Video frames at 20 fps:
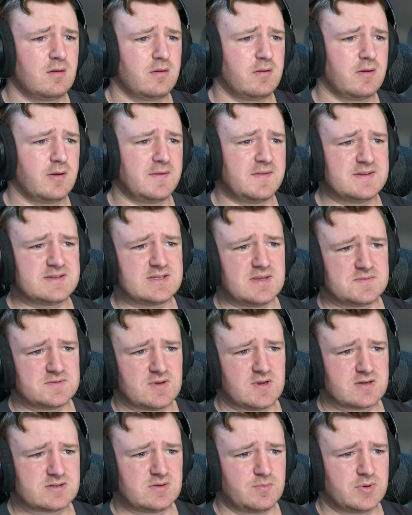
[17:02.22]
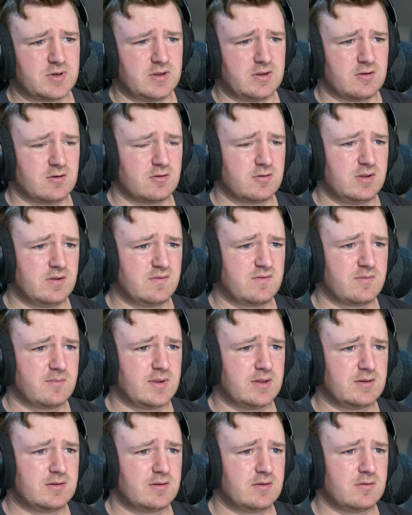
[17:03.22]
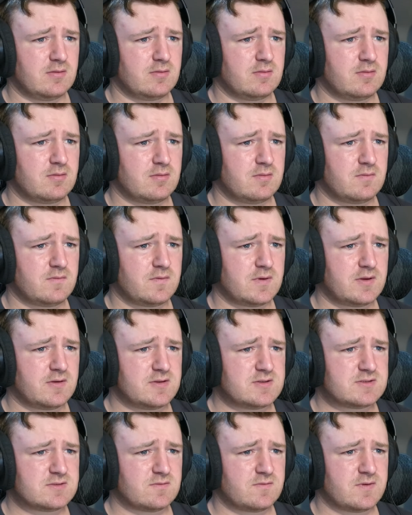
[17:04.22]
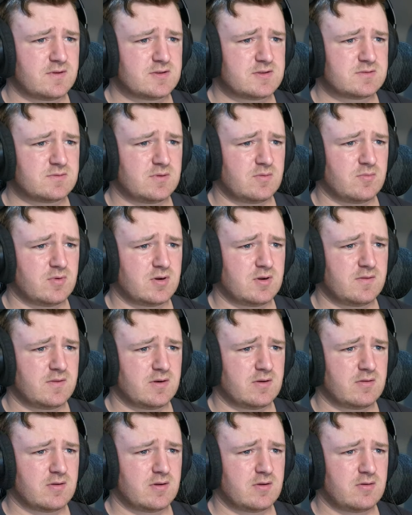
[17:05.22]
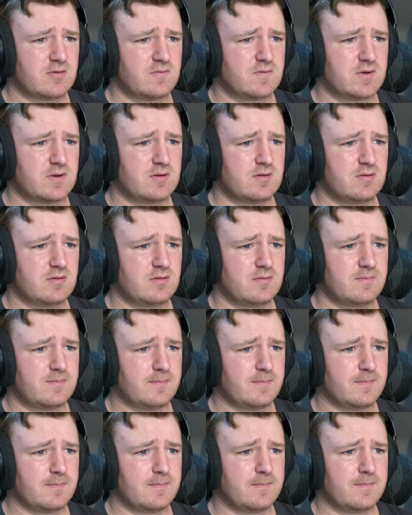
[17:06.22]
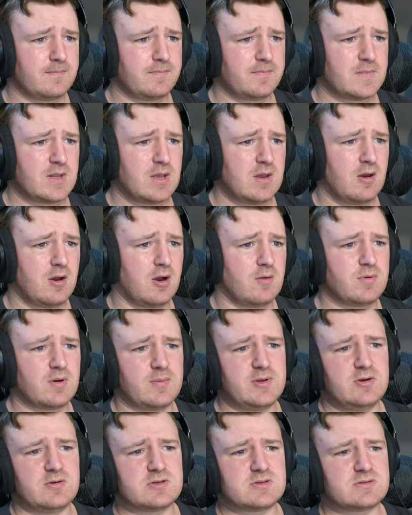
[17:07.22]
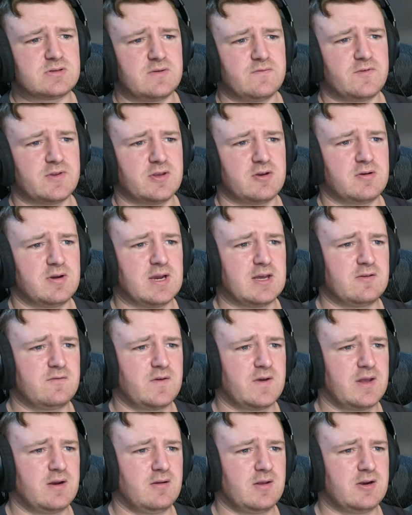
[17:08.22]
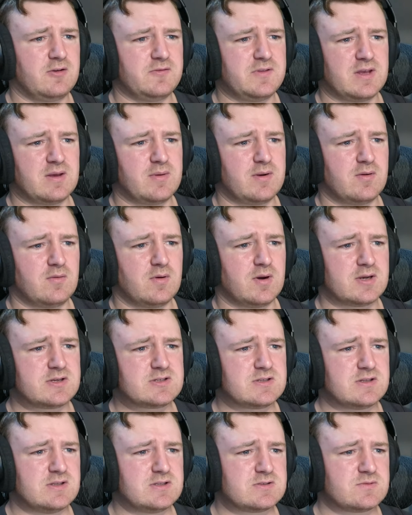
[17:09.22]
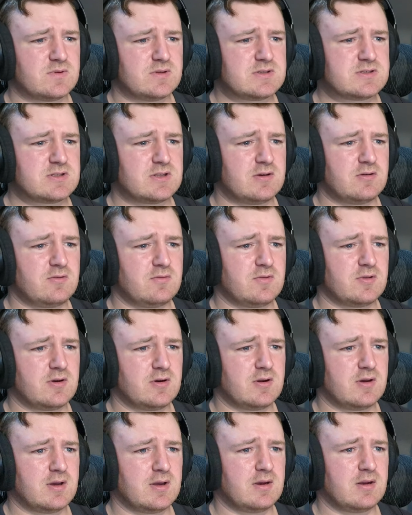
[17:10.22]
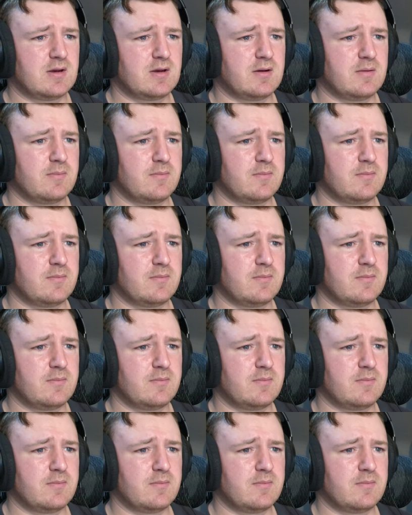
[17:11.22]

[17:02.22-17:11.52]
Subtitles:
all right, these games are actually pretty early for me too. Is it finals week one and then grand final? I'll probably do a stream for the grand final. I don't think I'm gonna watch these ones though. They're not.